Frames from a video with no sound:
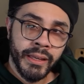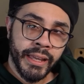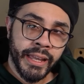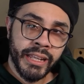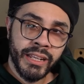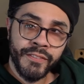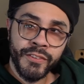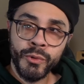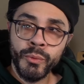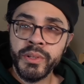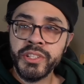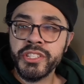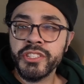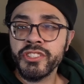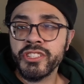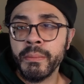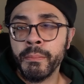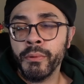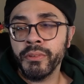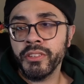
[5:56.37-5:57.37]
And if you wish to
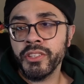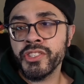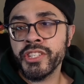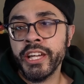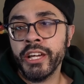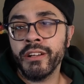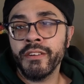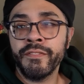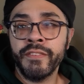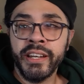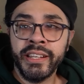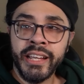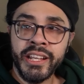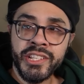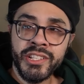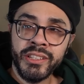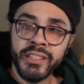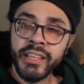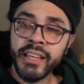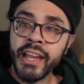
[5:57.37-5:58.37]
support the channel
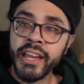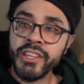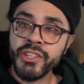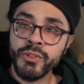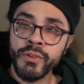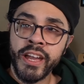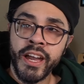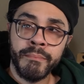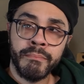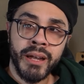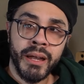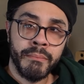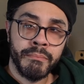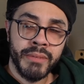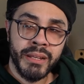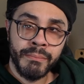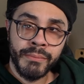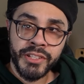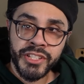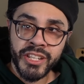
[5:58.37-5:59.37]
financially, I do have my
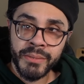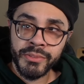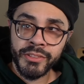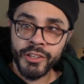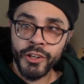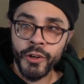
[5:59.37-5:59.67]
memberships